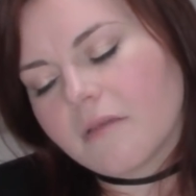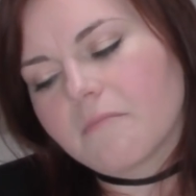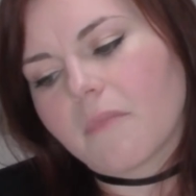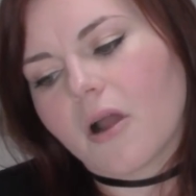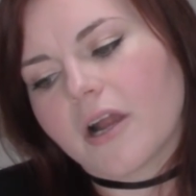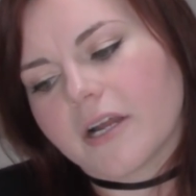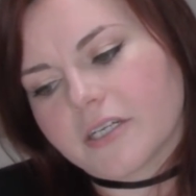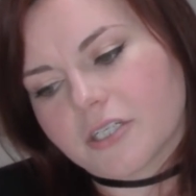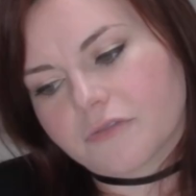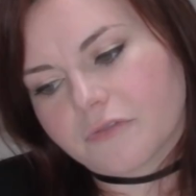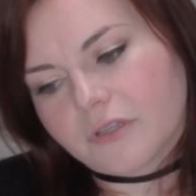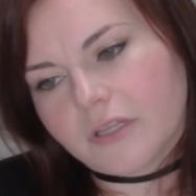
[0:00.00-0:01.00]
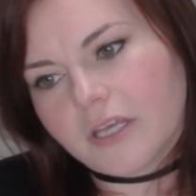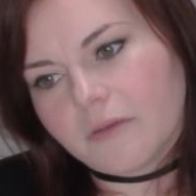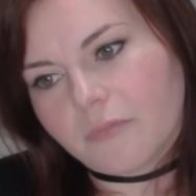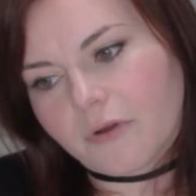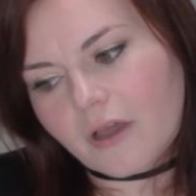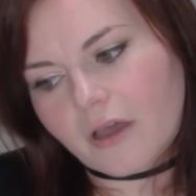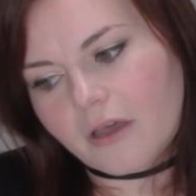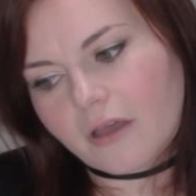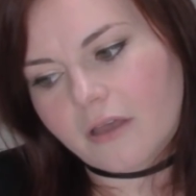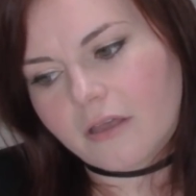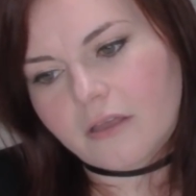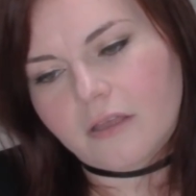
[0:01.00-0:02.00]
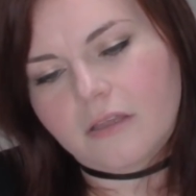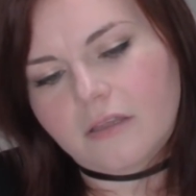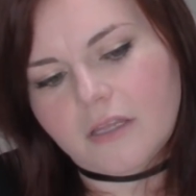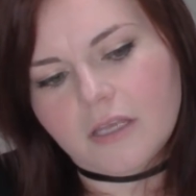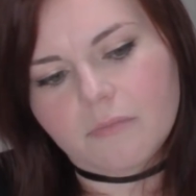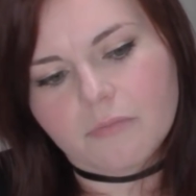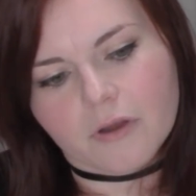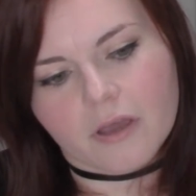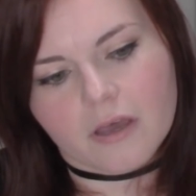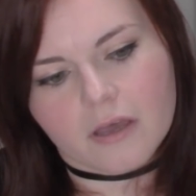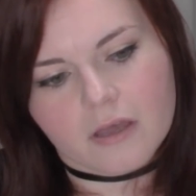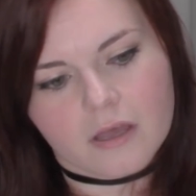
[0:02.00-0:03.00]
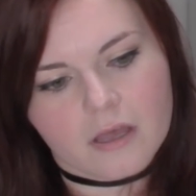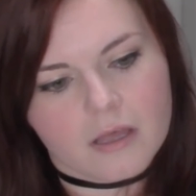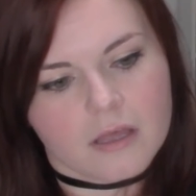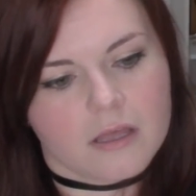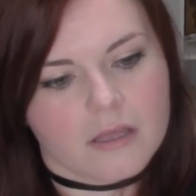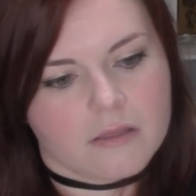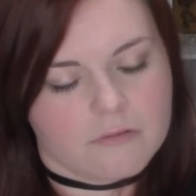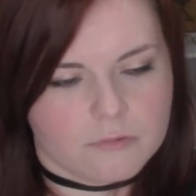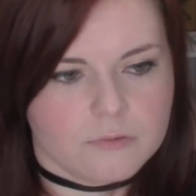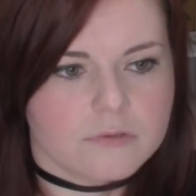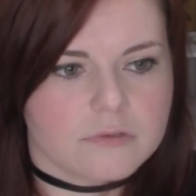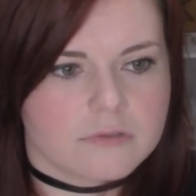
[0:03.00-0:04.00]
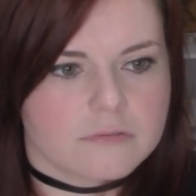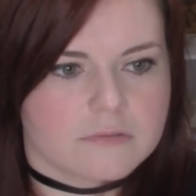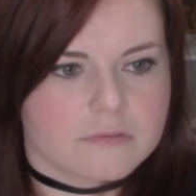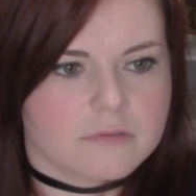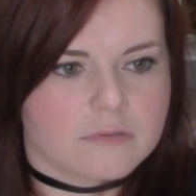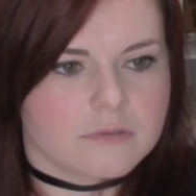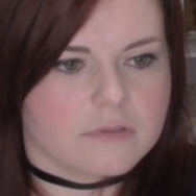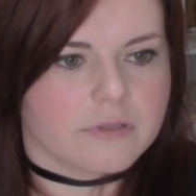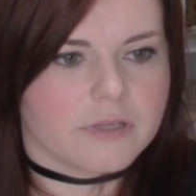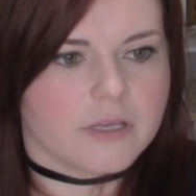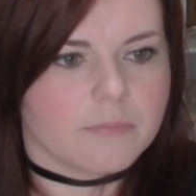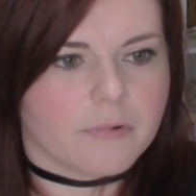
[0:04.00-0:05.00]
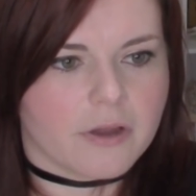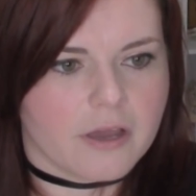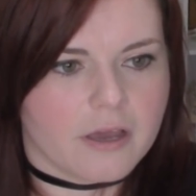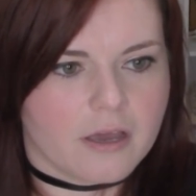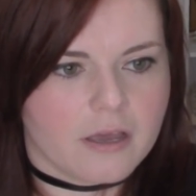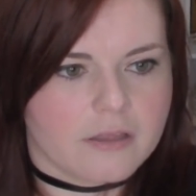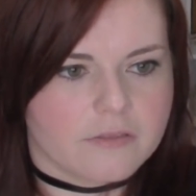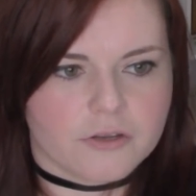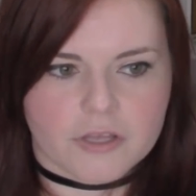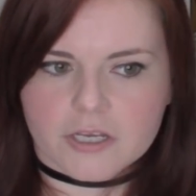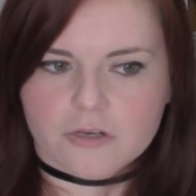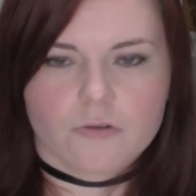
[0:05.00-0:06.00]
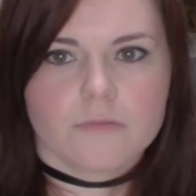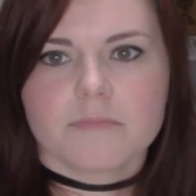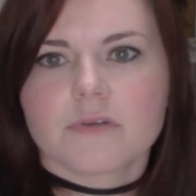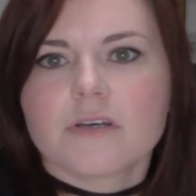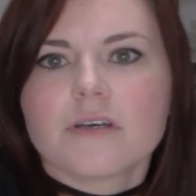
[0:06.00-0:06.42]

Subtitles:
March for Libra. Libra. Woo! Libra. They're like, nope.